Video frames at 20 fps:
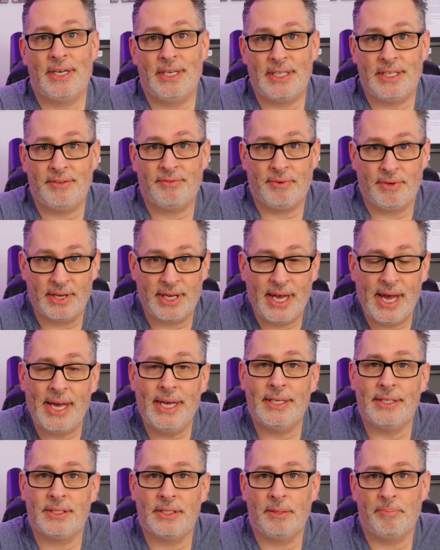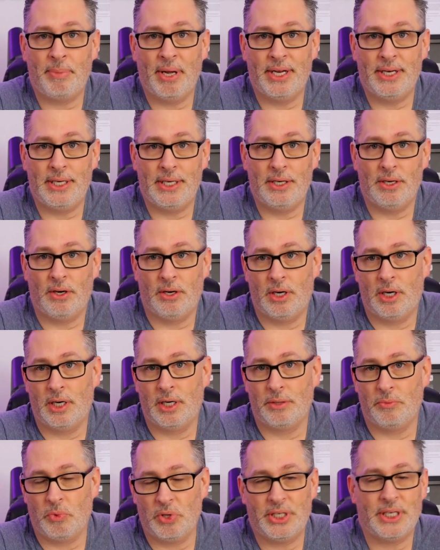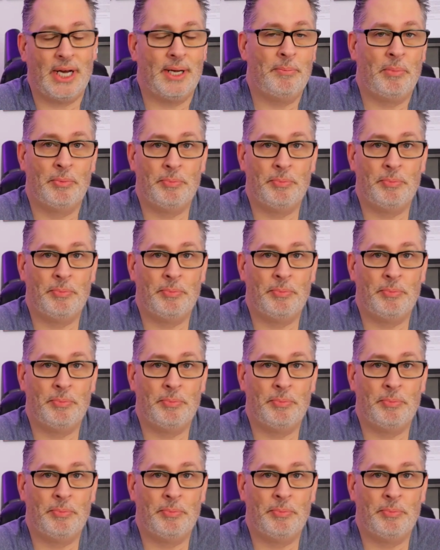a different case depending on what type